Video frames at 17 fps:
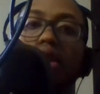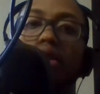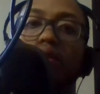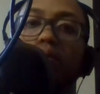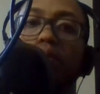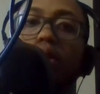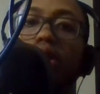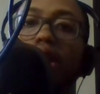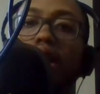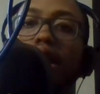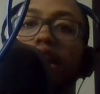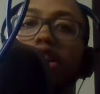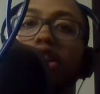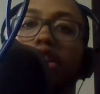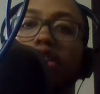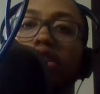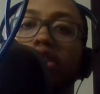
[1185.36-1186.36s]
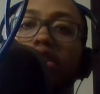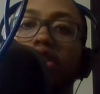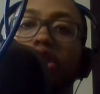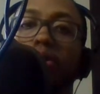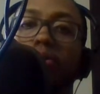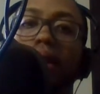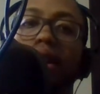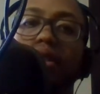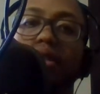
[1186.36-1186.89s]
More NHL
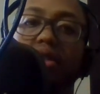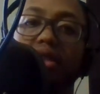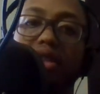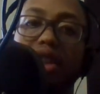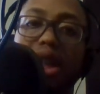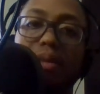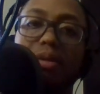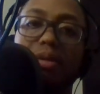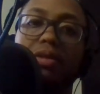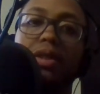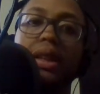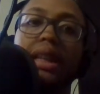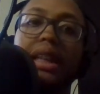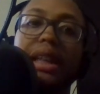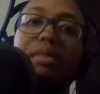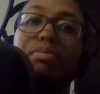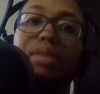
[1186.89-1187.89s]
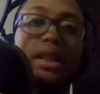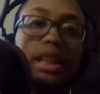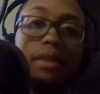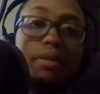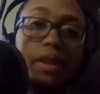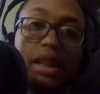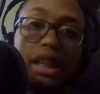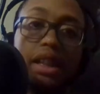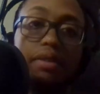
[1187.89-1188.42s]
news. coming from the
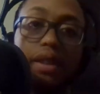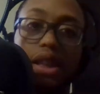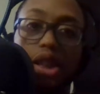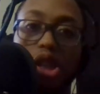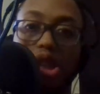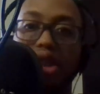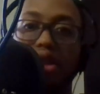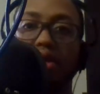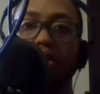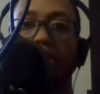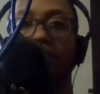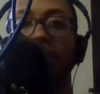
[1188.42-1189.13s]
Pacific Division.